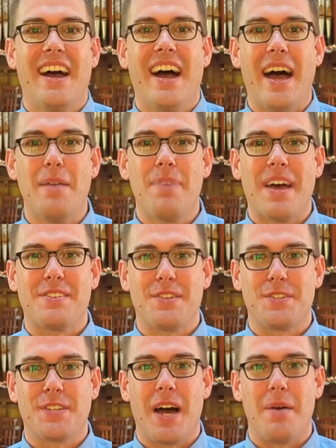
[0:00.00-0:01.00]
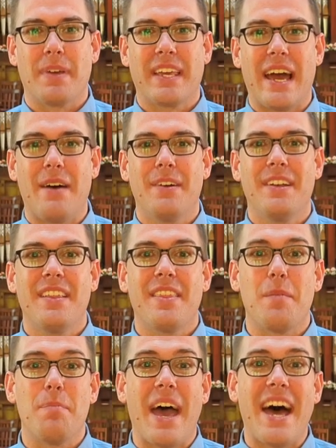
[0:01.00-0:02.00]
I'm Pastor Scott McGowan,
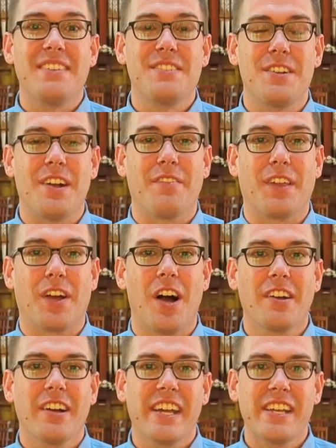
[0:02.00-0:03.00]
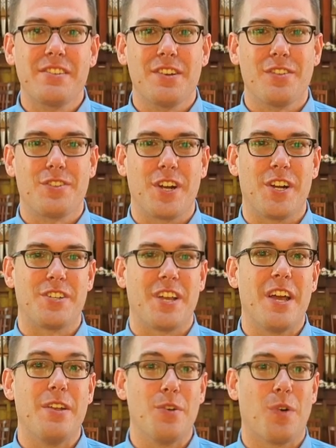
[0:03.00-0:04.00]
the pastor of the Congregational Church
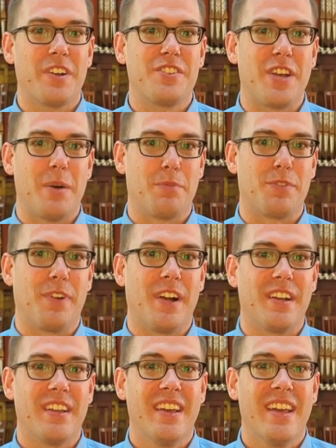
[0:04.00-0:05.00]
in North Chelmsford.